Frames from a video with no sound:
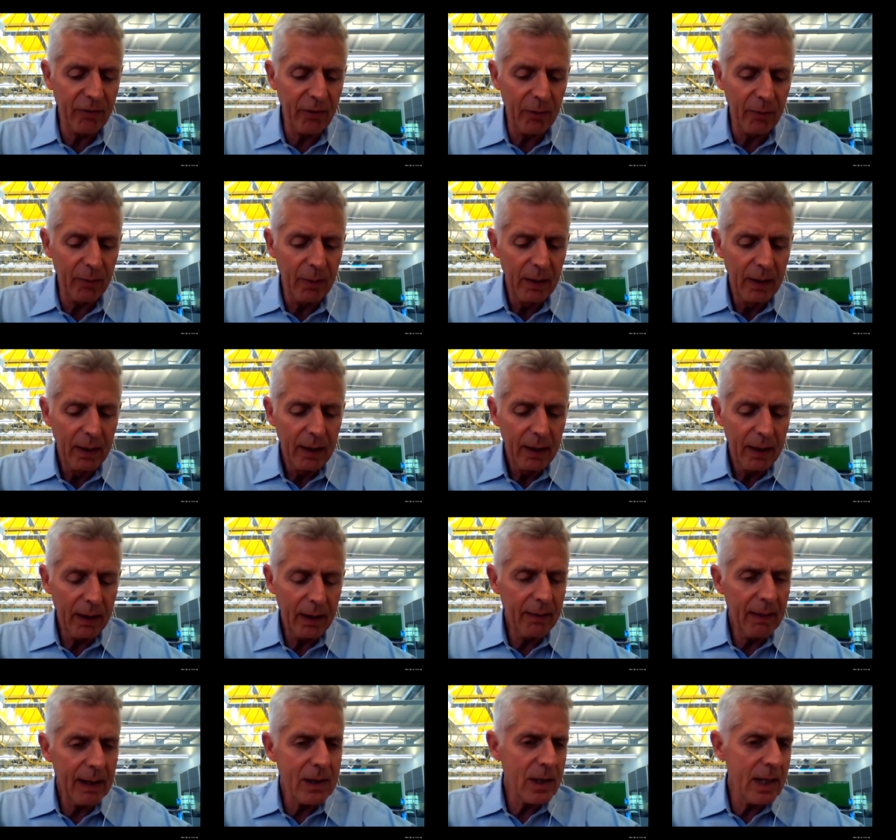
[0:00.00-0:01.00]
So
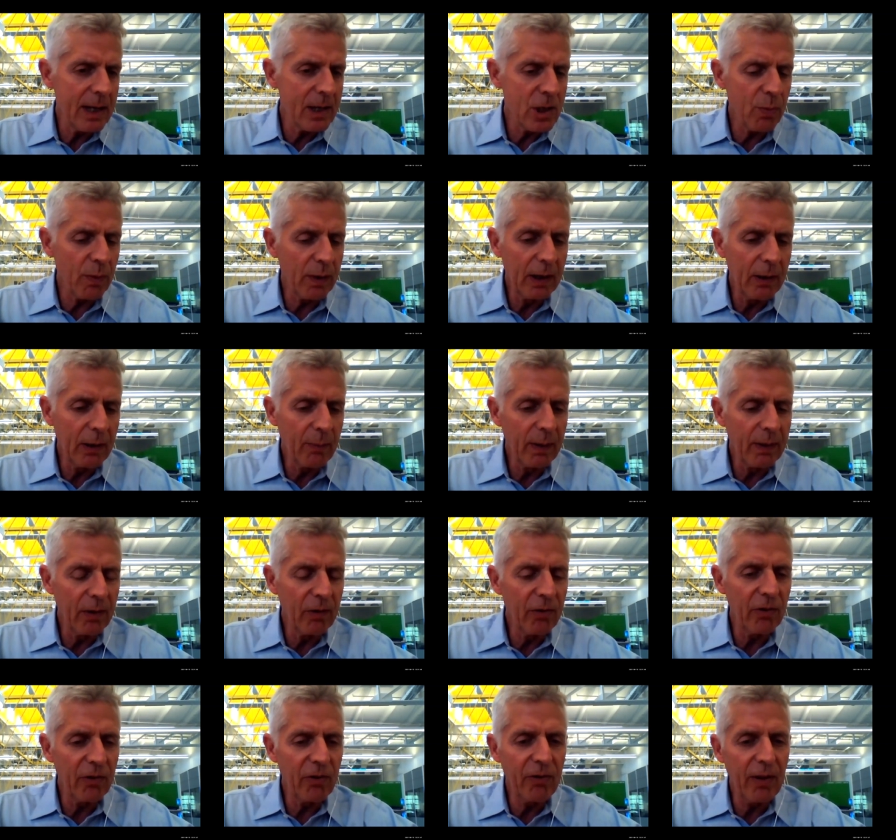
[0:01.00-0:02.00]
uh, that that's really where
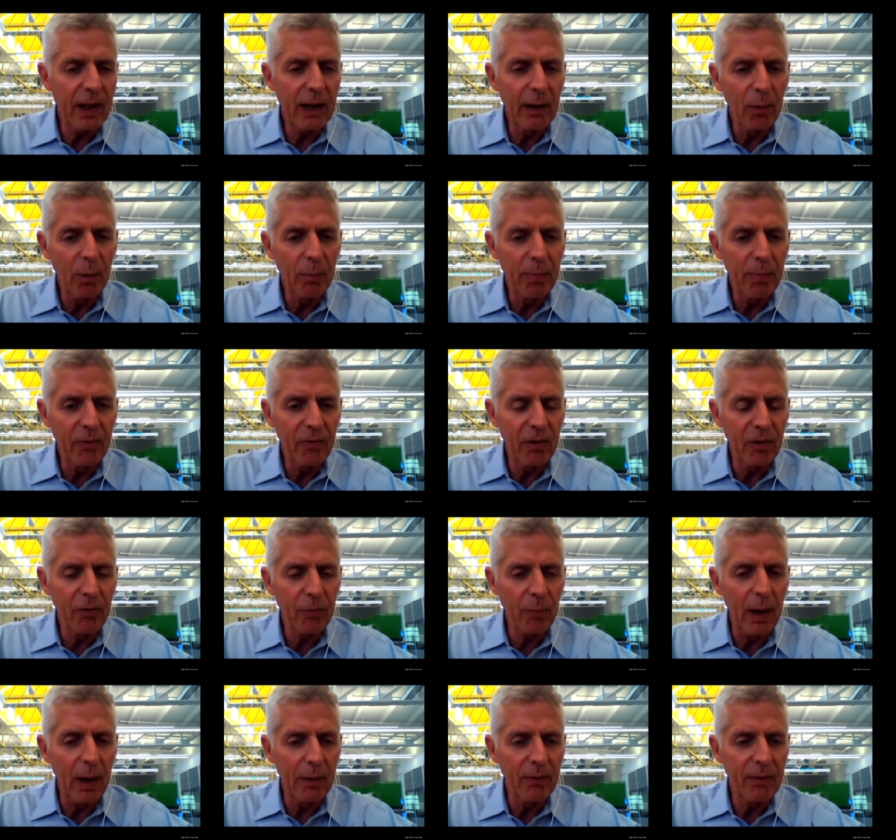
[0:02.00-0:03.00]
the Sustainable
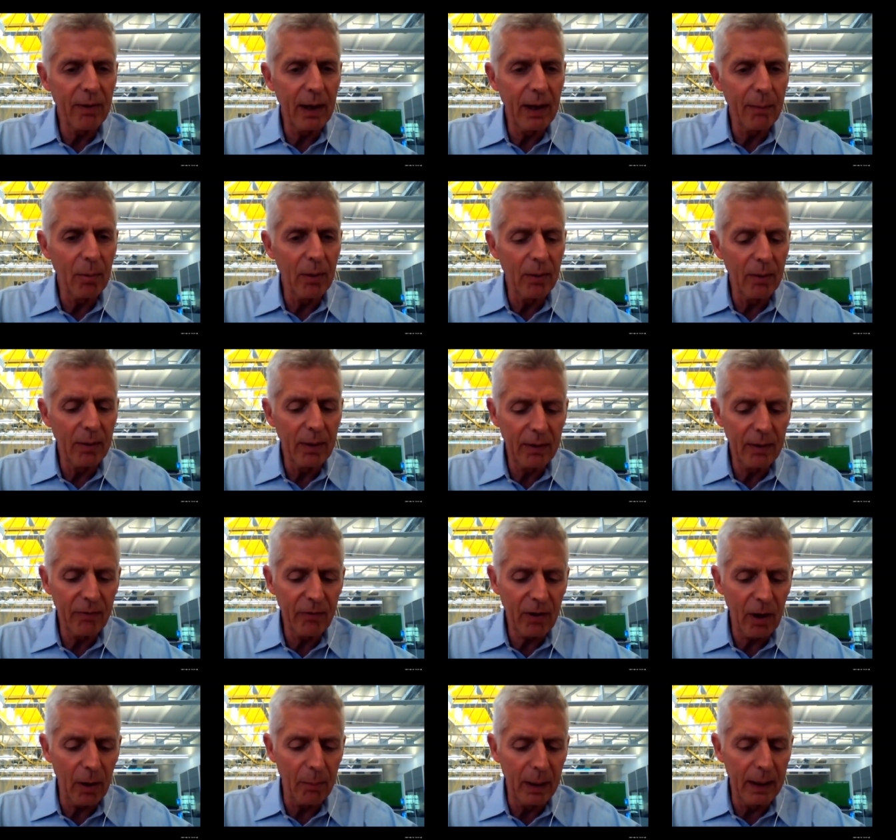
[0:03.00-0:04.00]
Business Roundtable
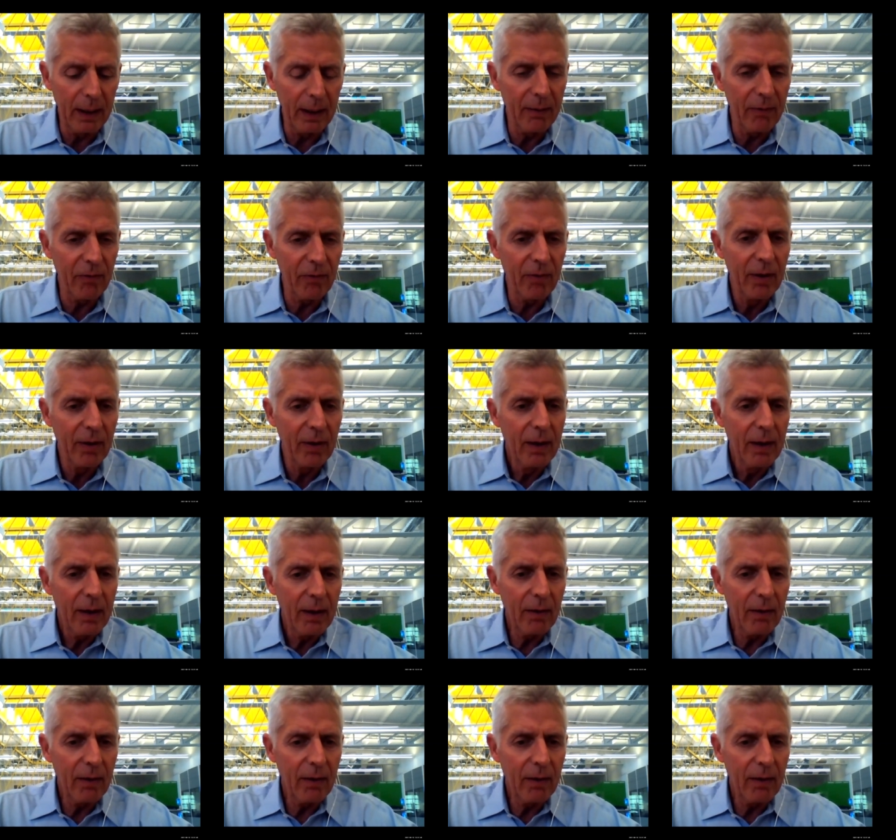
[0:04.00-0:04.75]
has come in is